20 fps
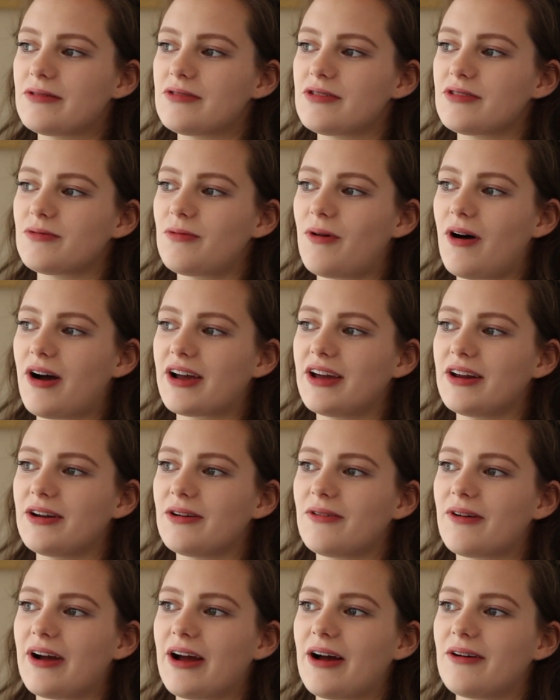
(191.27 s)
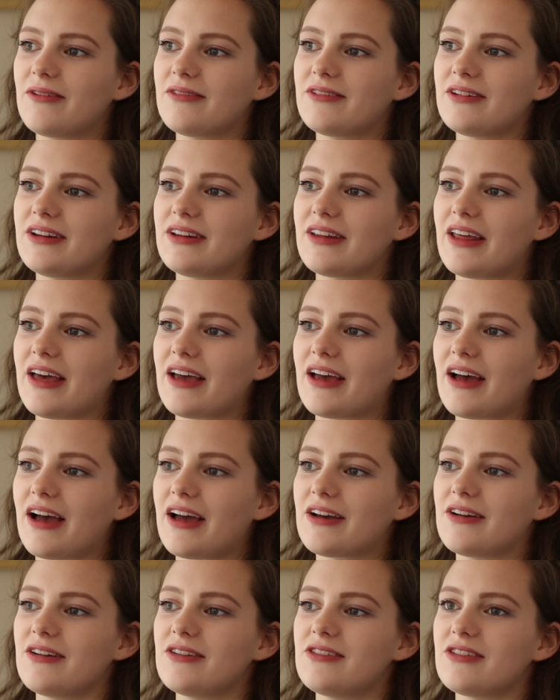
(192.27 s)
just walking around, and like
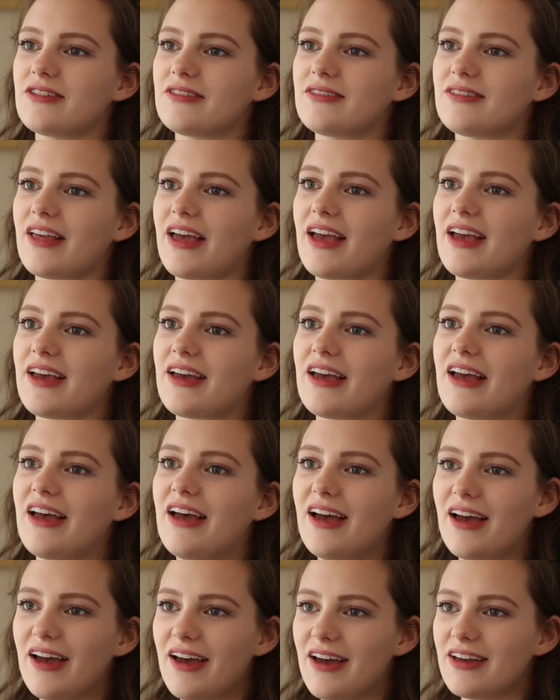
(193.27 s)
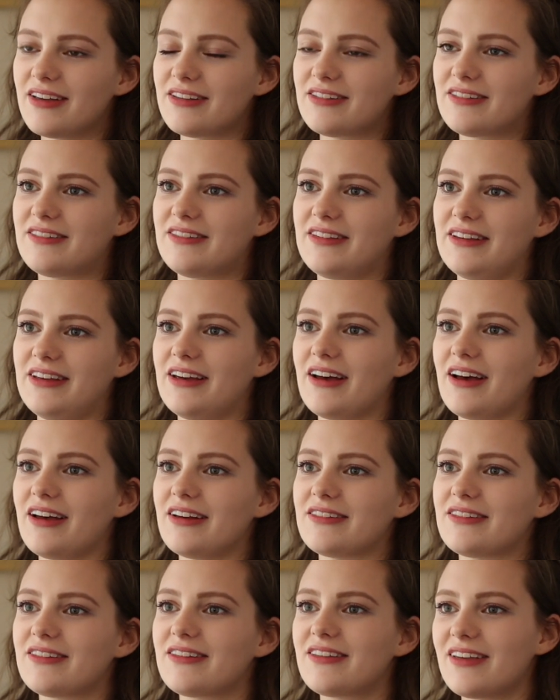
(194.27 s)
I could just like see
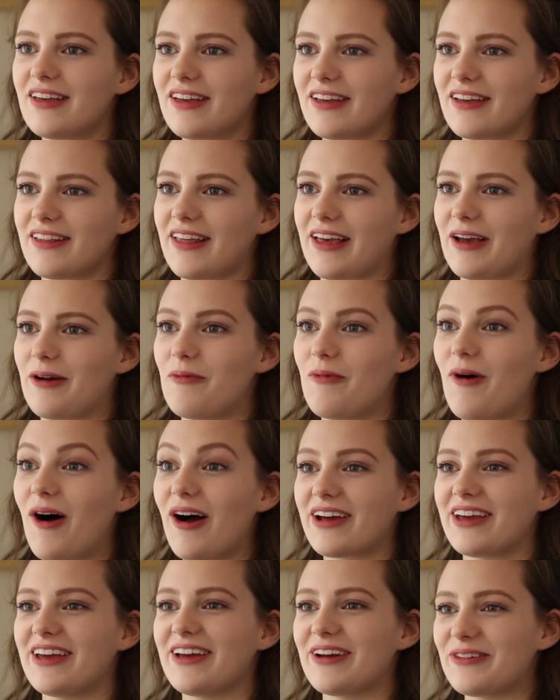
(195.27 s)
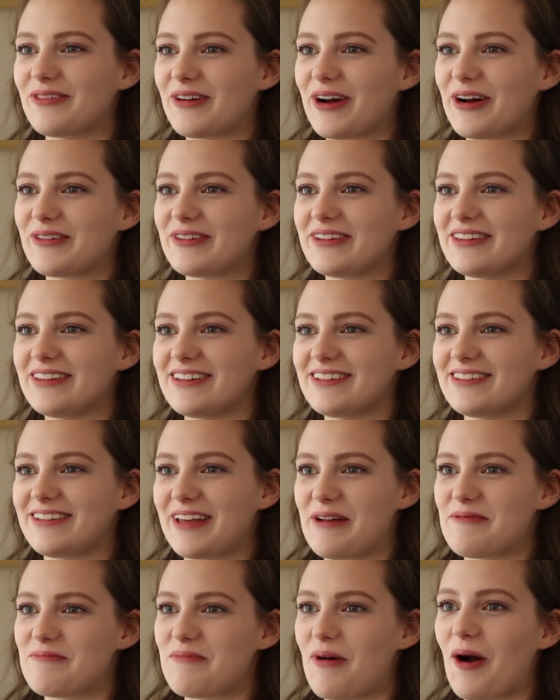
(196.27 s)
us like walking around in the
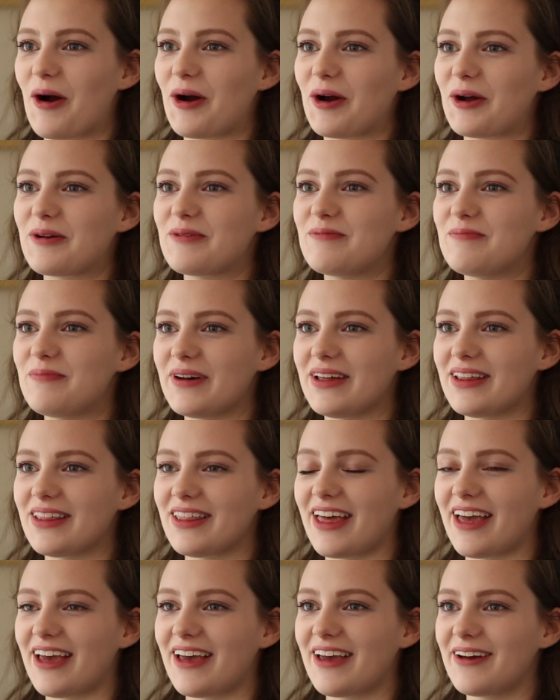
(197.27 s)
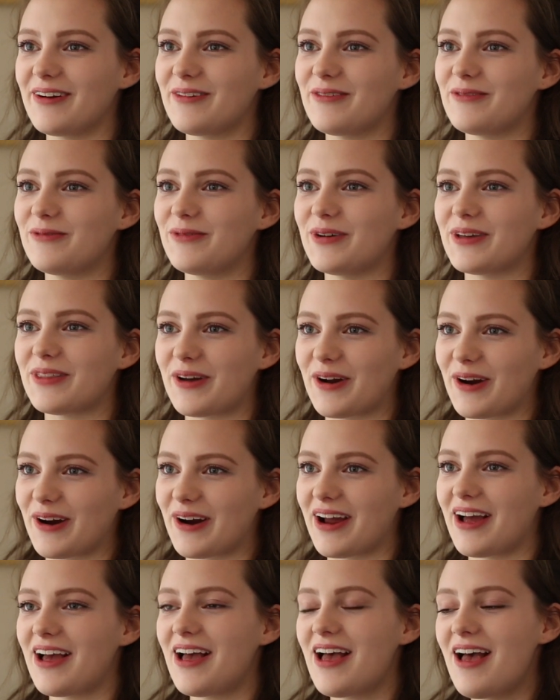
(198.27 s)
same park, but like with
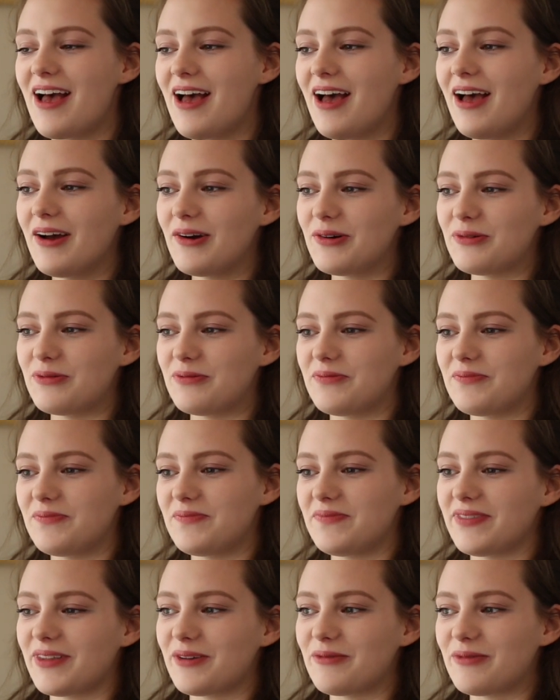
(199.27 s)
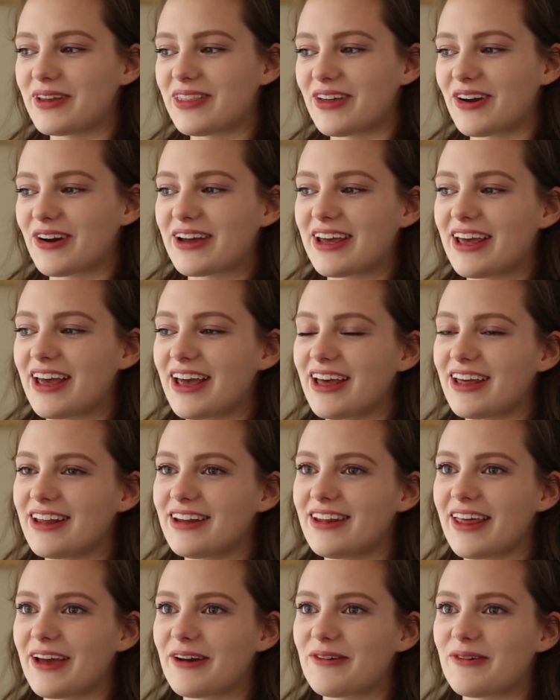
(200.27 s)
our
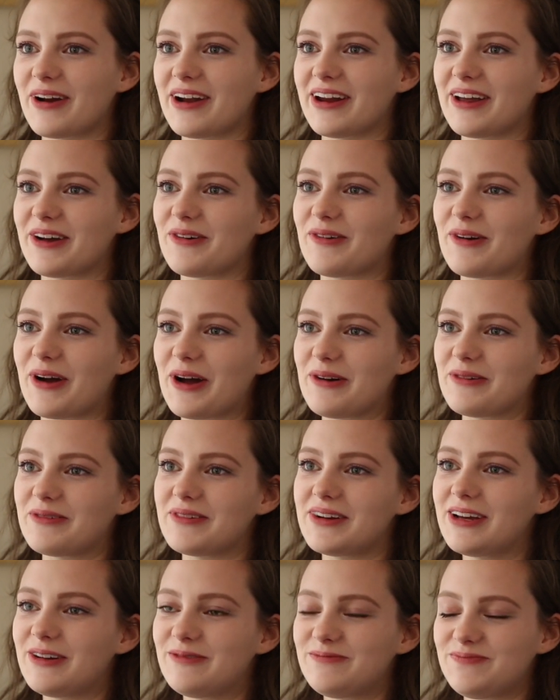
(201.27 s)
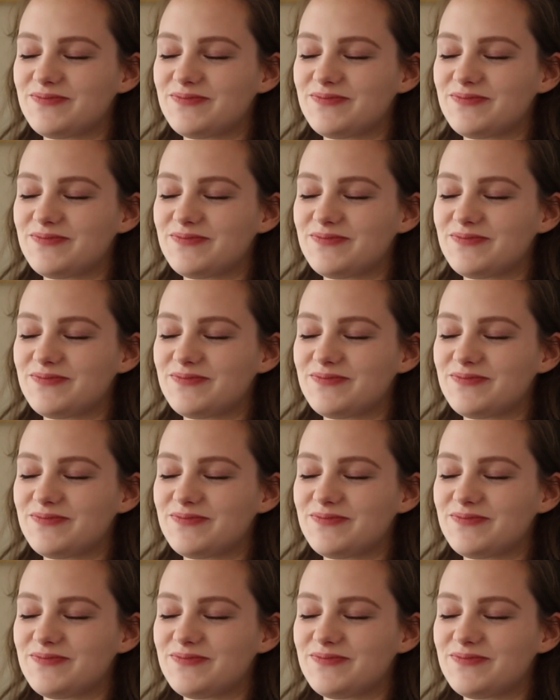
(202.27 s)
kid like running around.